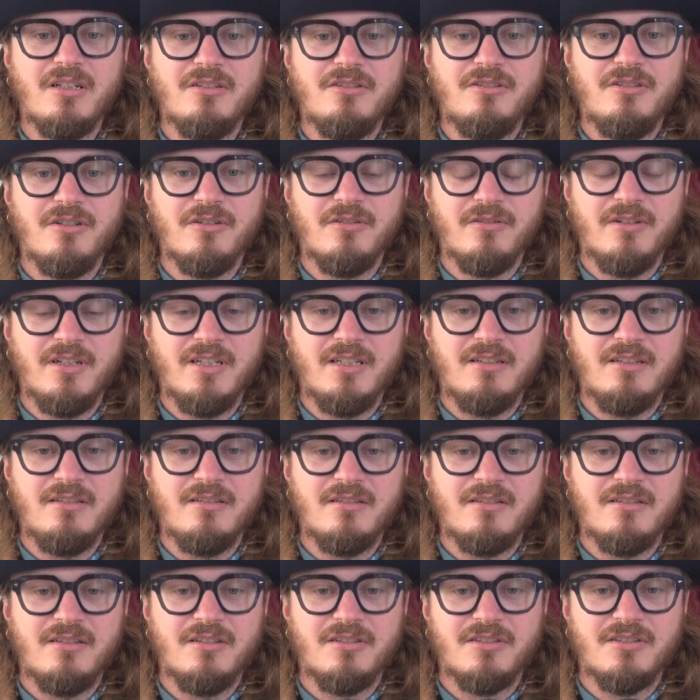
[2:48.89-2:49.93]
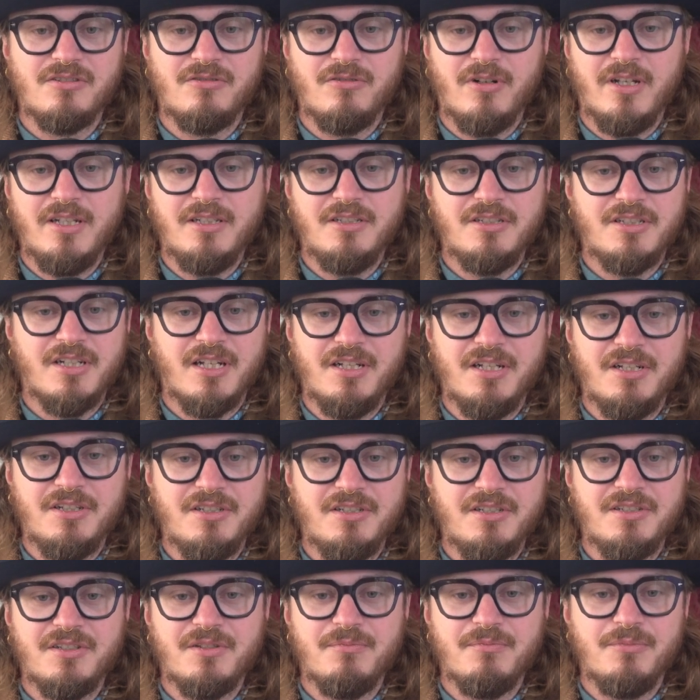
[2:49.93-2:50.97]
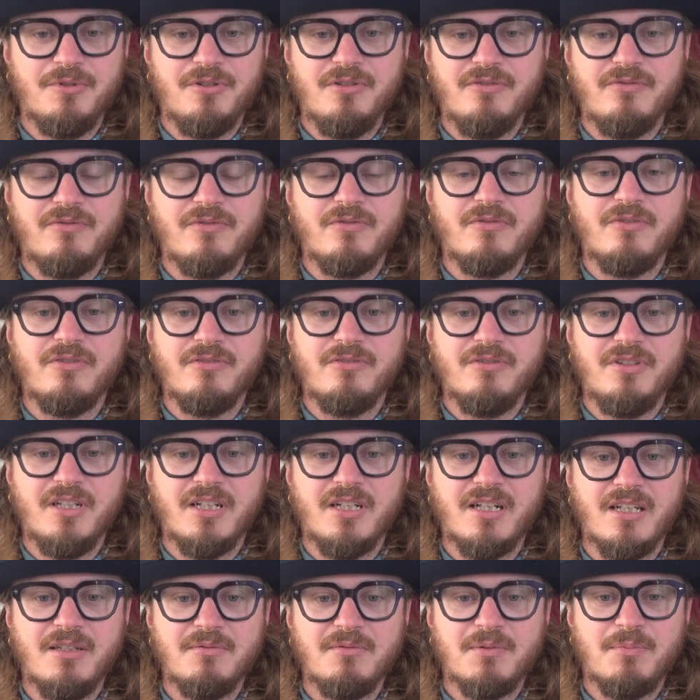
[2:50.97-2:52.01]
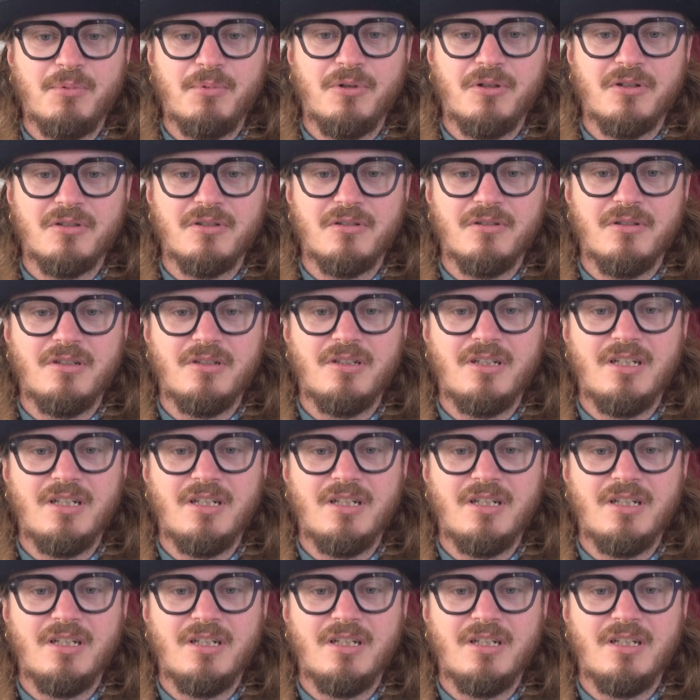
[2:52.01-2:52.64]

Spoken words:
during the strange energies that move through the eclipse portal.